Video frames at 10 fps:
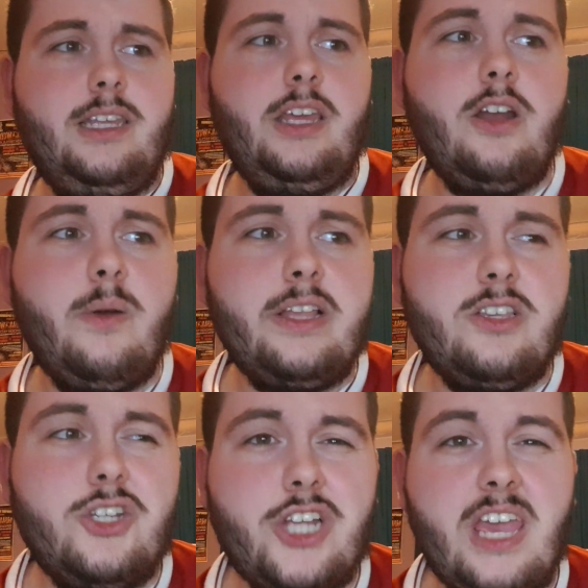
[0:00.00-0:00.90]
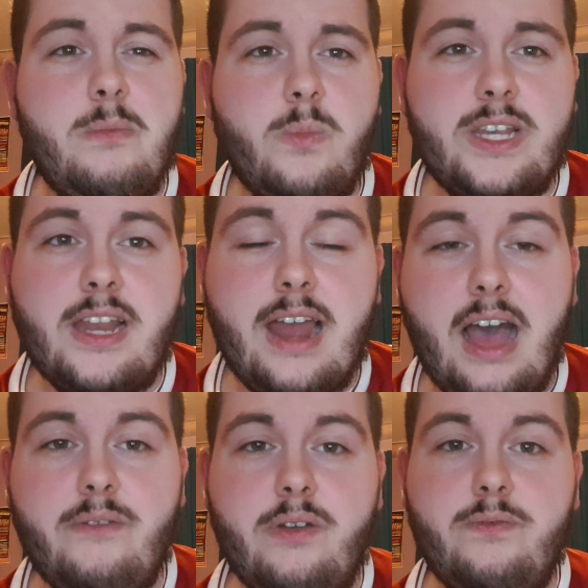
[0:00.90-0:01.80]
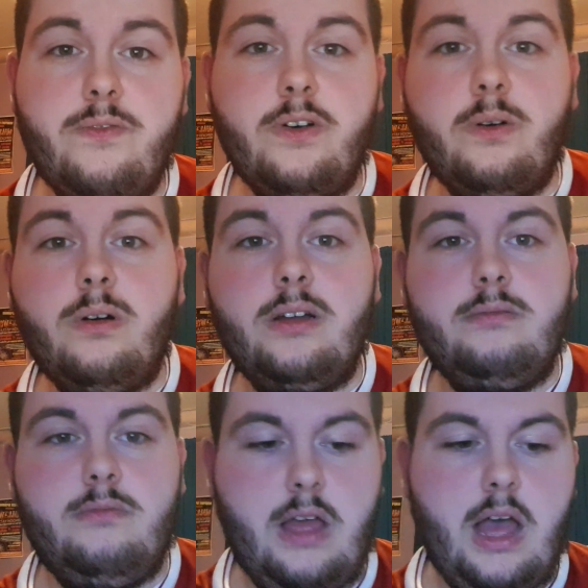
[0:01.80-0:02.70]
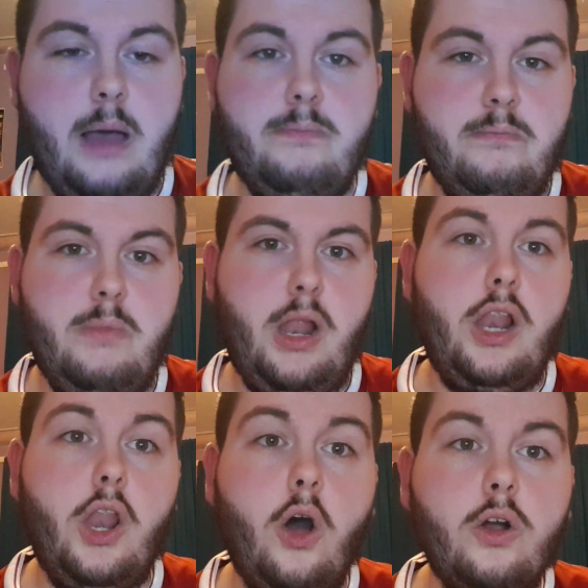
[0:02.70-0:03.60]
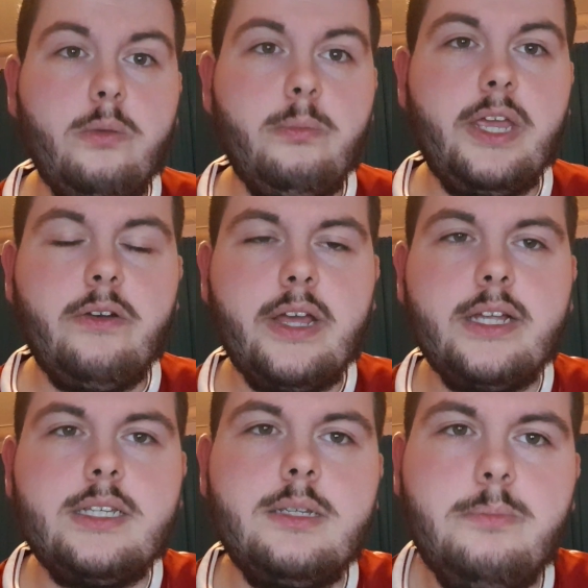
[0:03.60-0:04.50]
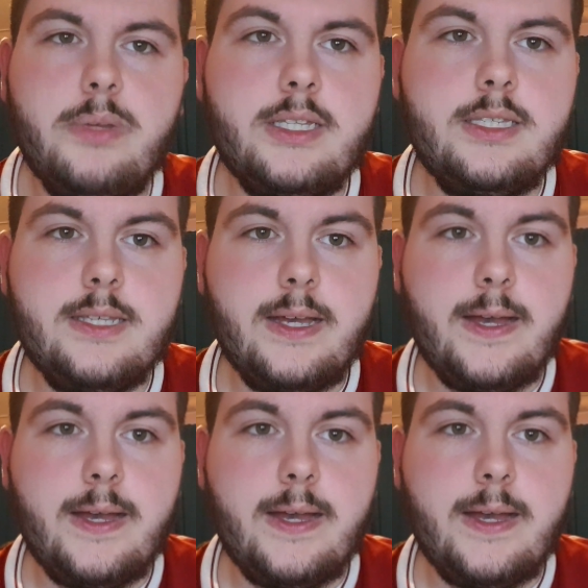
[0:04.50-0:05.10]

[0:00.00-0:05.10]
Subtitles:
It's a shame we didn't have it for a long period, but